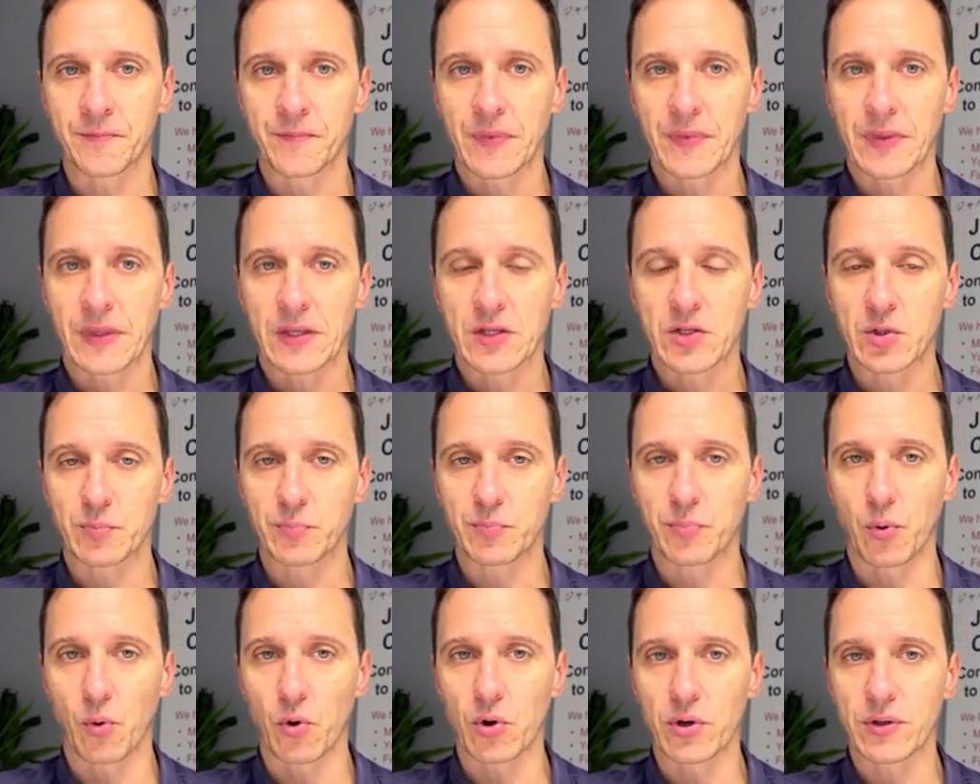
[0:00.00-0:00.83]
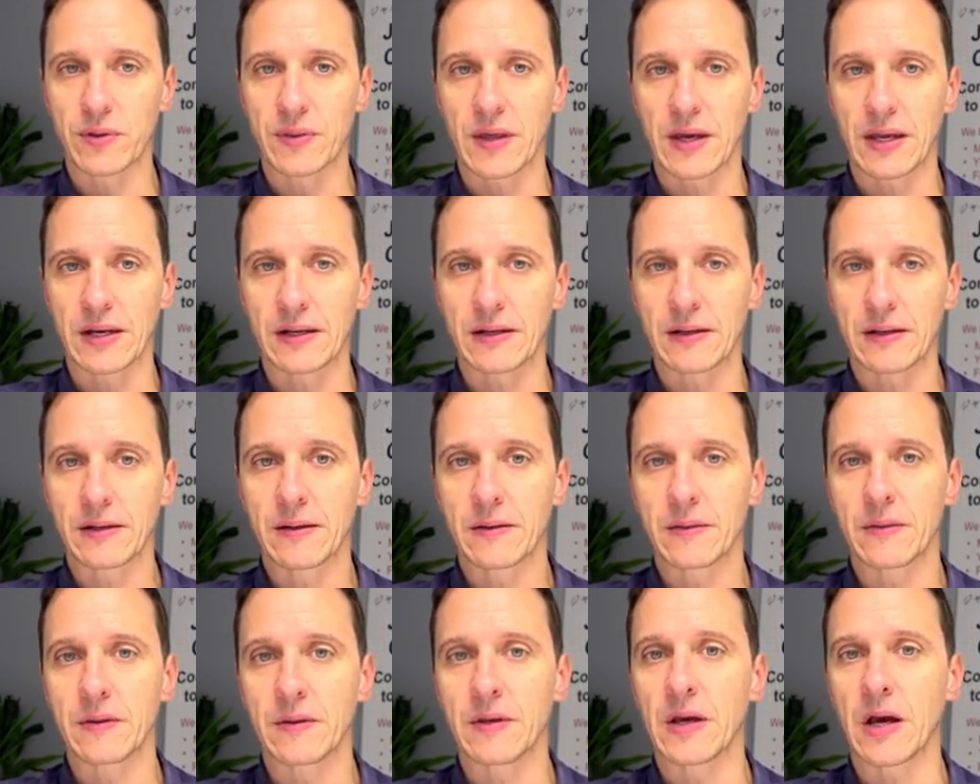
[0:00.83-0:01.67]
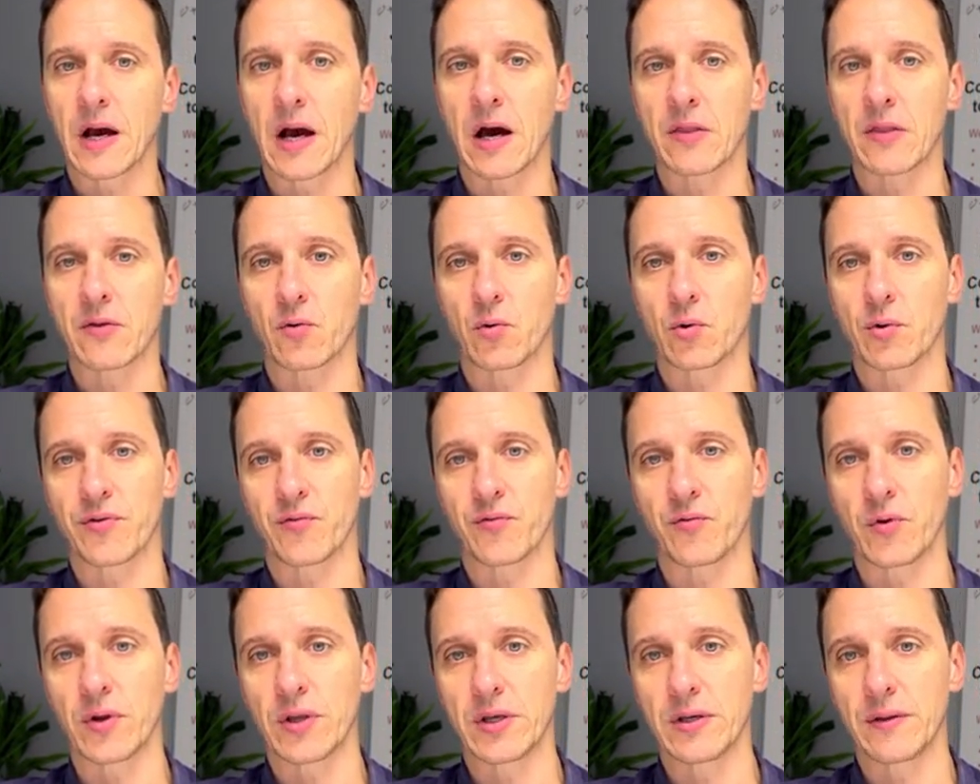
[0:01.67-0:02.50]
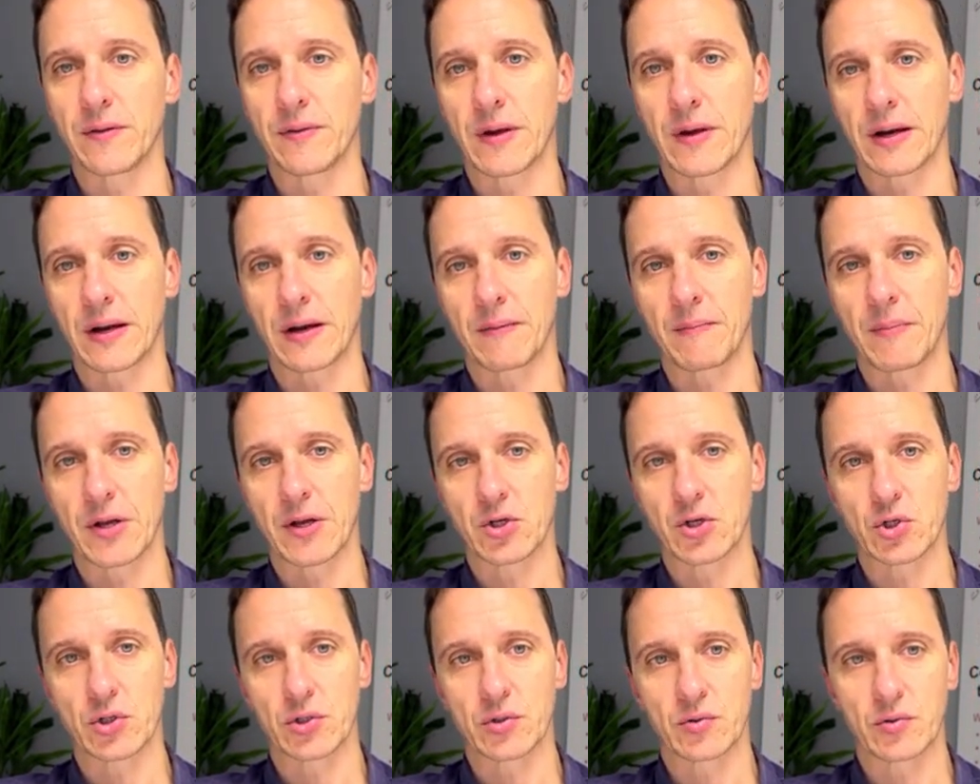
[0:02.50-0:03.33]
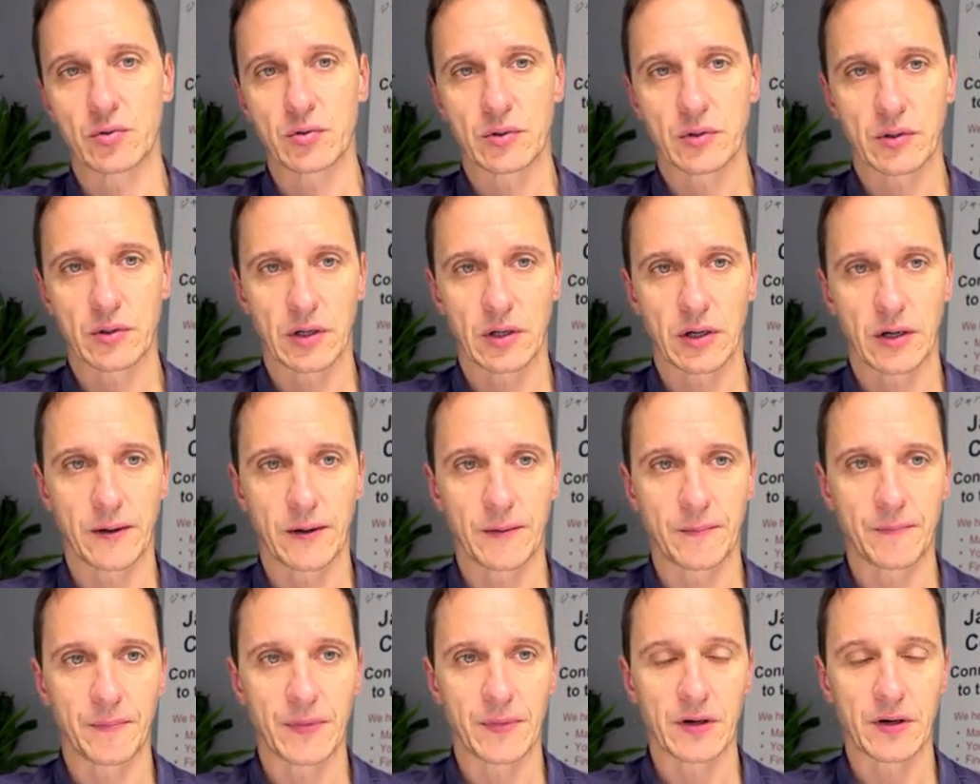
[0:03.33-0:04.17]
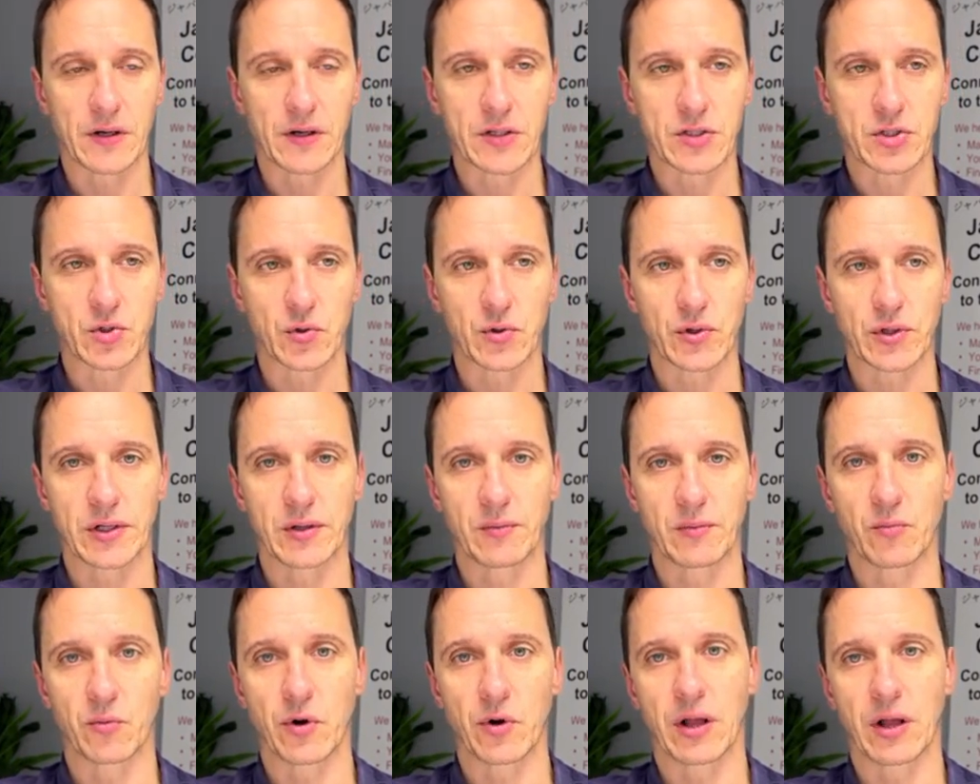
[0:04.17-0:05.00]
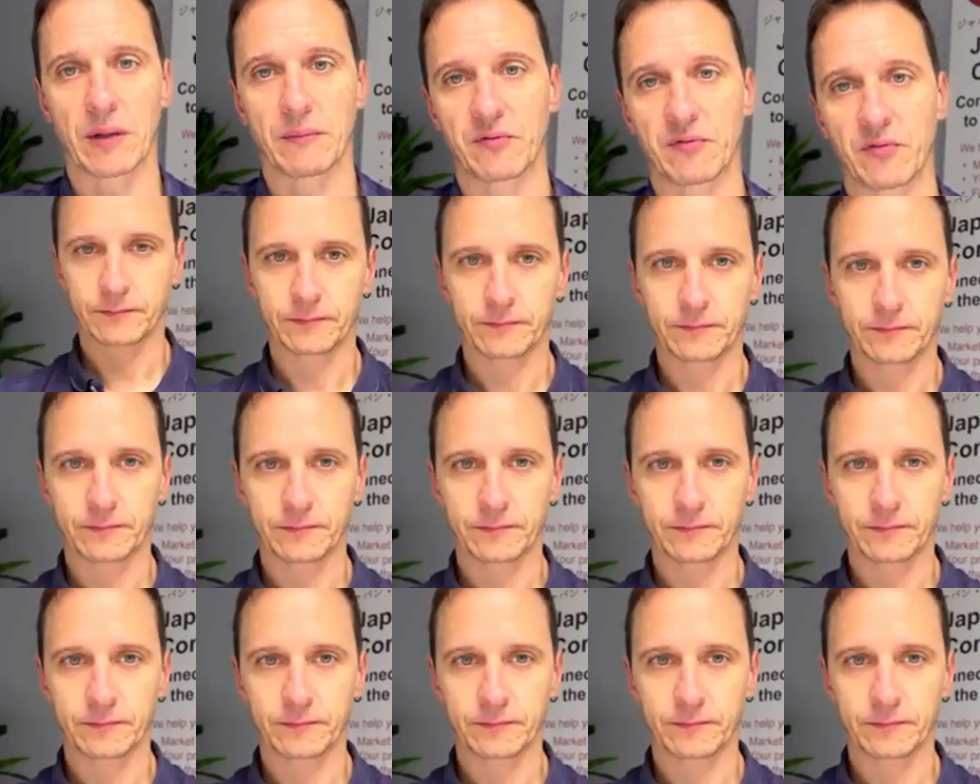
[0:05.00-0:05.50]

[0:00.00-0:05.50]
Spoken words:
support, then the other 3 that I mentioned are certainly more helpful.